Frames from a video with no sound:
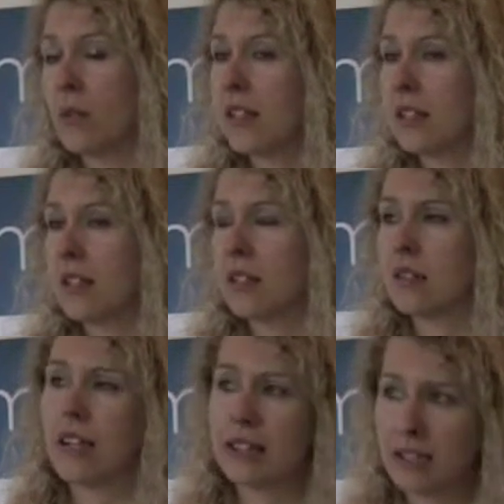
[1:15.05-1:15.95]
West
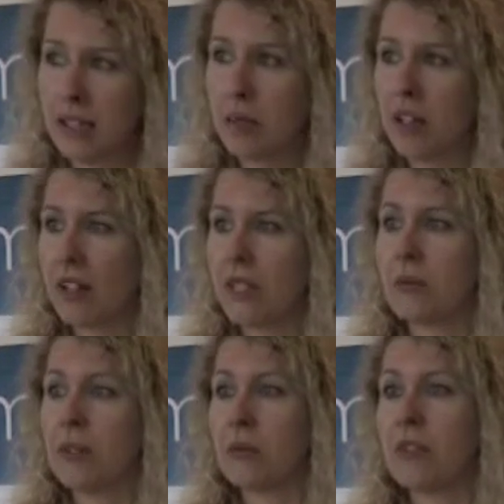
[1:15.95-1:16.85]
End has
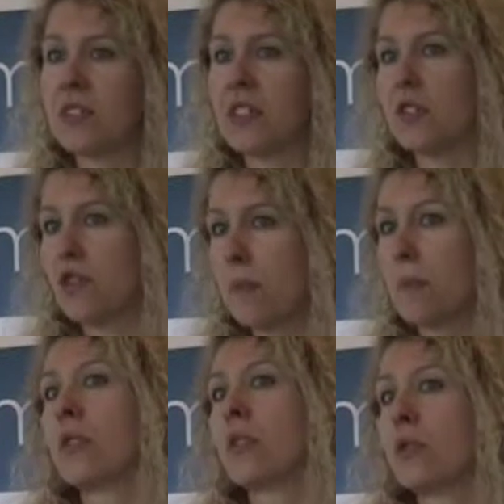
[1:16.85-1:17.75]
stabilized, but we've seen a
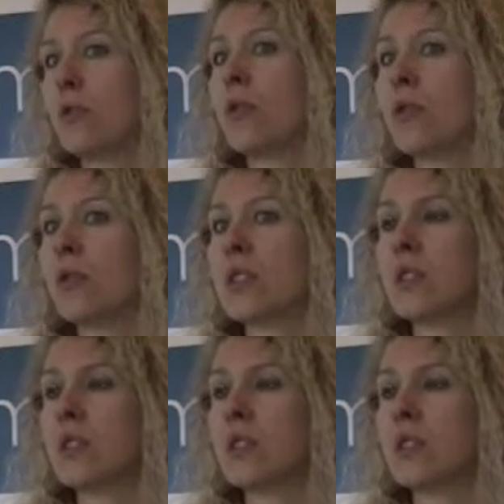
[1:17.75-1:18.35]
jump in Q4,